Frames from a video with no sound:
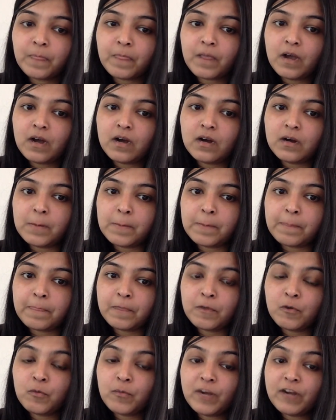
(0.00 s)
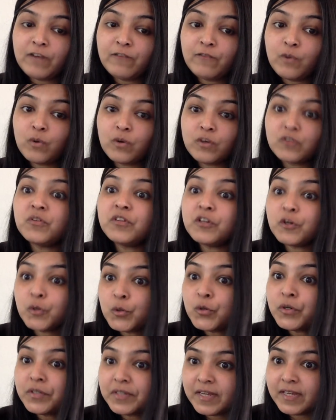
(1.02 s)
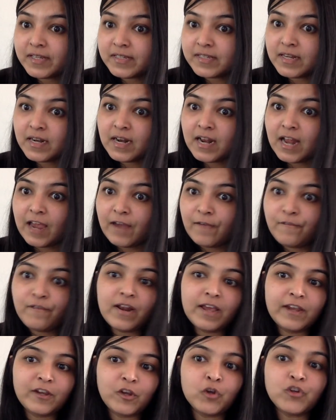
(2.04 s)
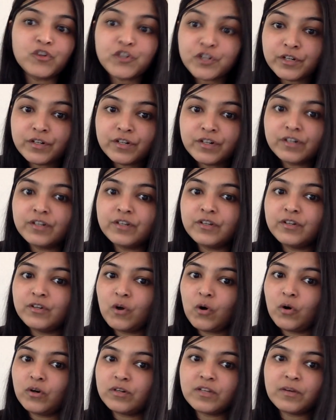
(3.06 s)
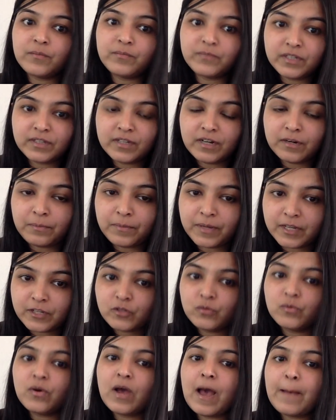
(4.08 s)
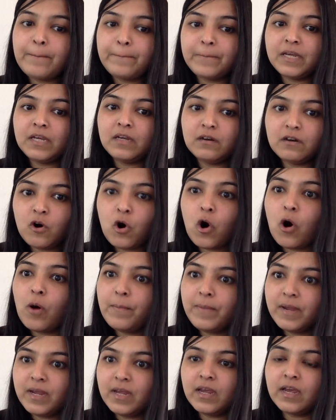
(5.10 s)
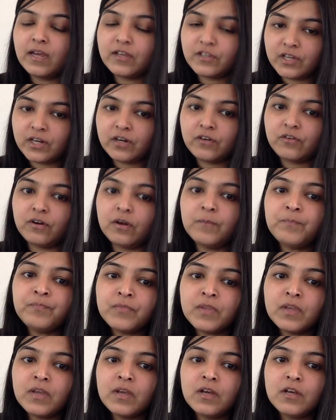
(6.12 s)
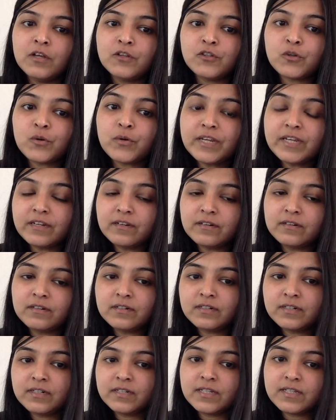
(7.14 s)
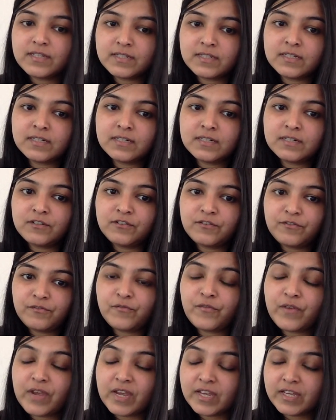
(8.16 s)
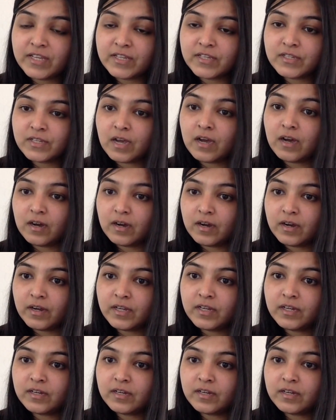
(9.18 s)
You might focus on the good things in life, like your children, or something that makes you happy, a hobby, etc. So here is the phase where